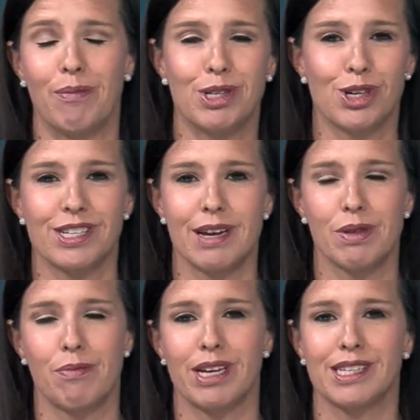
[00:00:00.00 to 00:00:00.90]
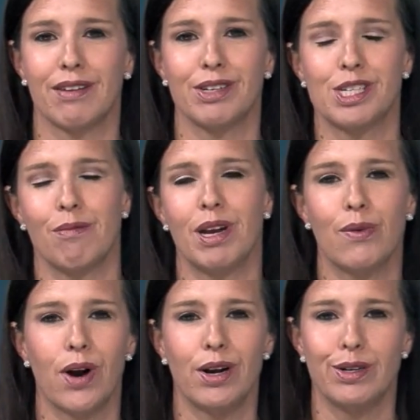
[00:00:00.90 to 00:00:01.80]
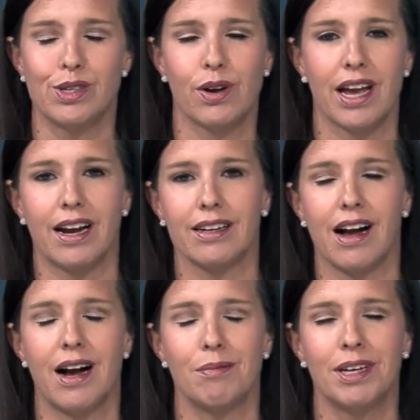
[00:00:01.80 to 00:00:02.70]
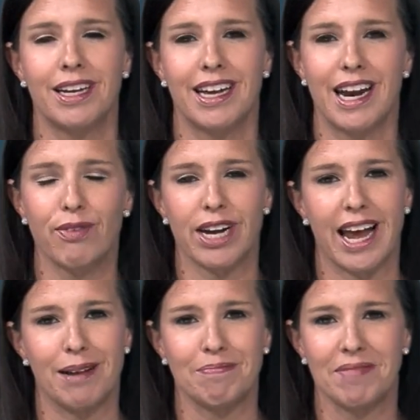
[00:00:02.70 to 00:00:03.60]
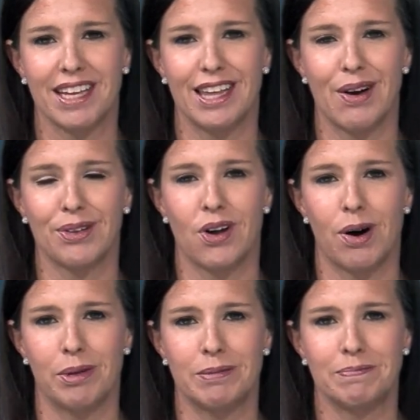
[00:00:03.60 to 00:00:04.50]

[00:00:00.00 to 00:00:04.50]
Be sure to stay with the best coverage team anywhere at newsok.com and every day in the Oklahoman.